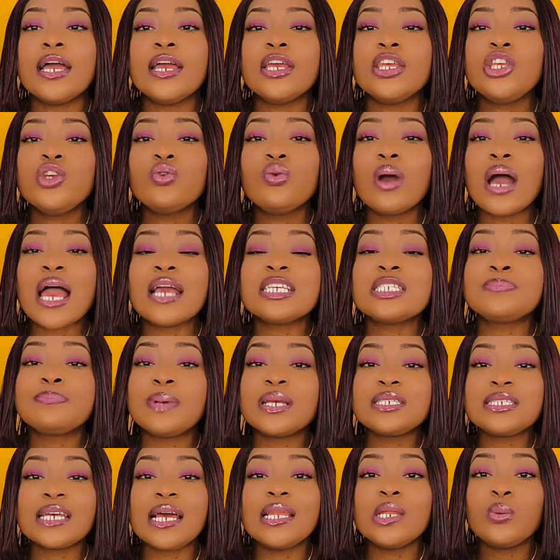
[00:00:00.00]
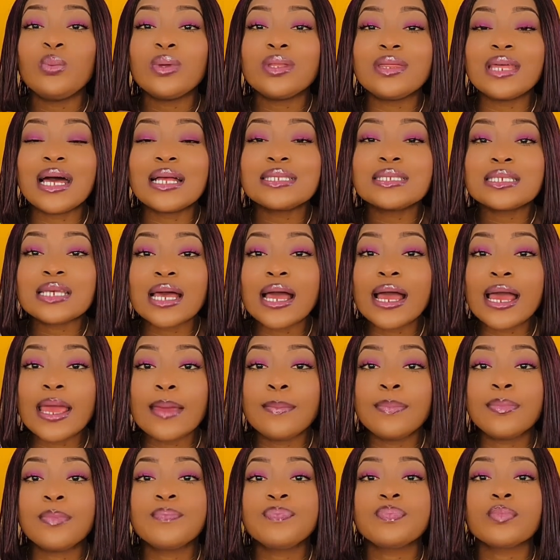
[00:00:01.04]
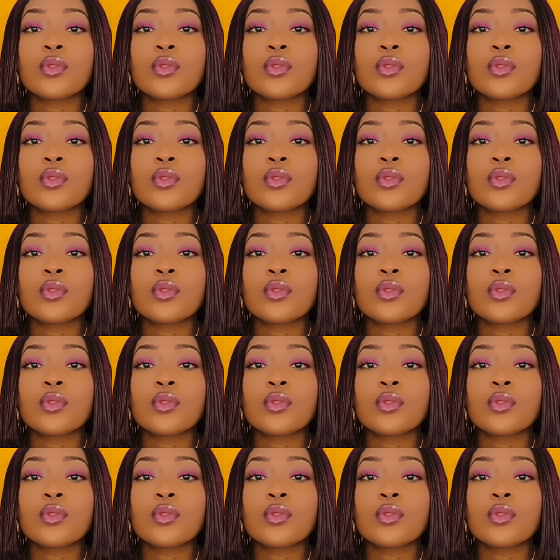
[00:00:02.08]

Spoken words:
you, especially with that type